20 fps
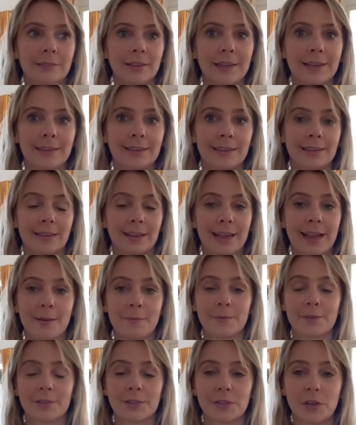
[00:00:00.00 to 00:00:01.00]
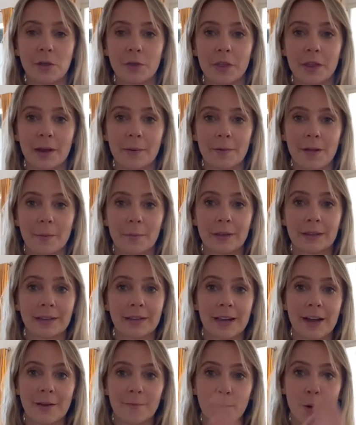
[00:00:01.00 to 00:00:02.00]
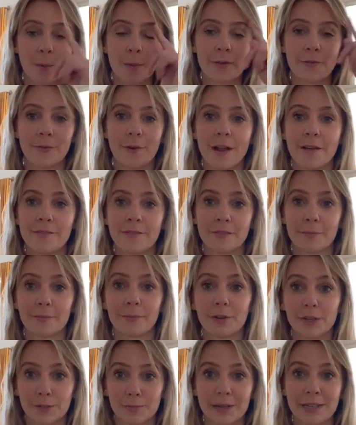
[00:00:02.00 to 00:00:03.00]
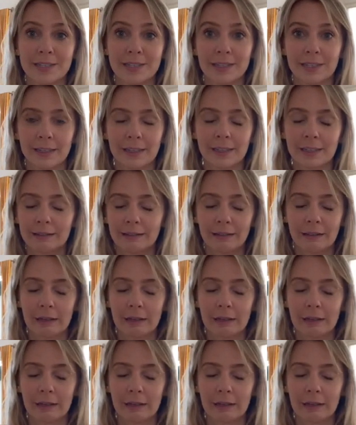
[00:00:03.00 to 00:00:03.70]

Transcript: Like the cameras know that I'm coming to the airport before I've even booked my ticket.